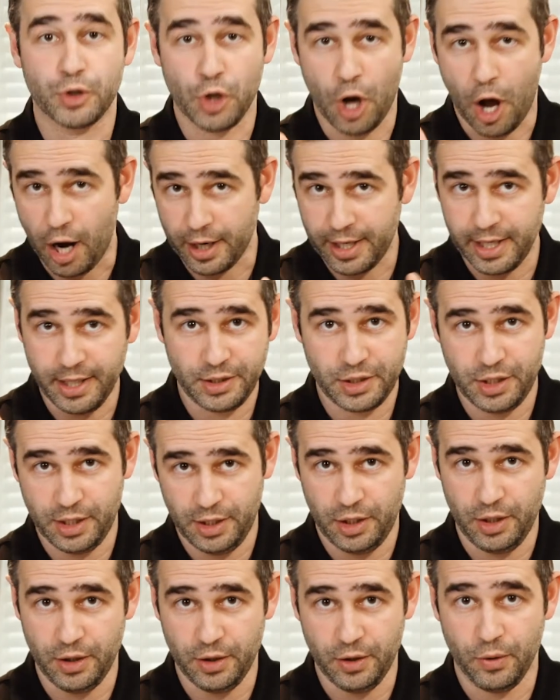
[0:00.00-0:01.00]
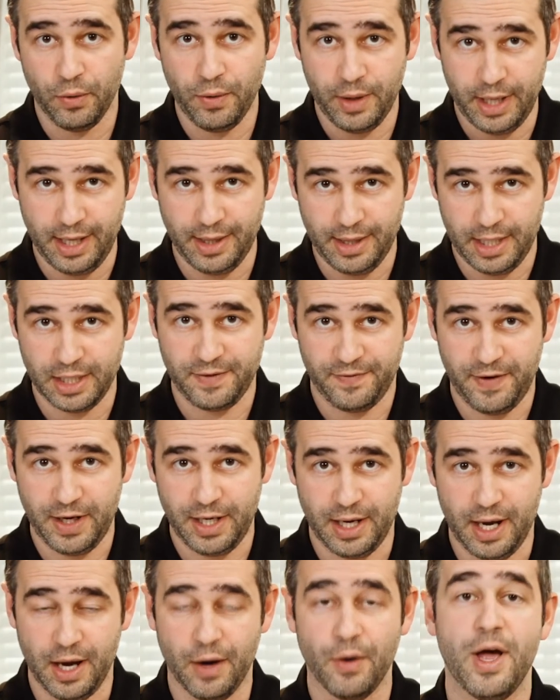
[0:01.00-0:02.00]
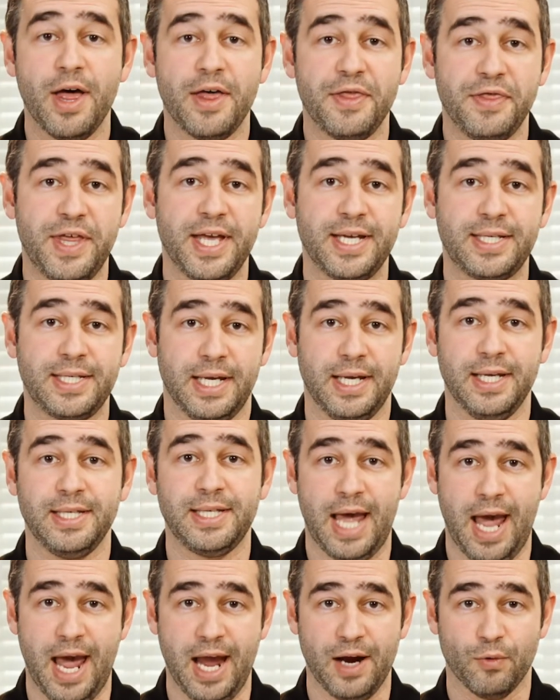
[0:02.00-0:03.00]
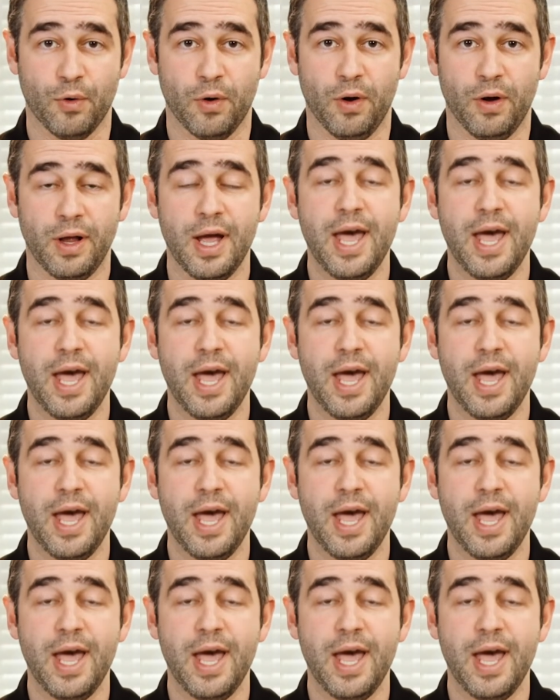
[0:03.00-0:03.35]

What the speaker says: talking to you in this video, this is A-roll.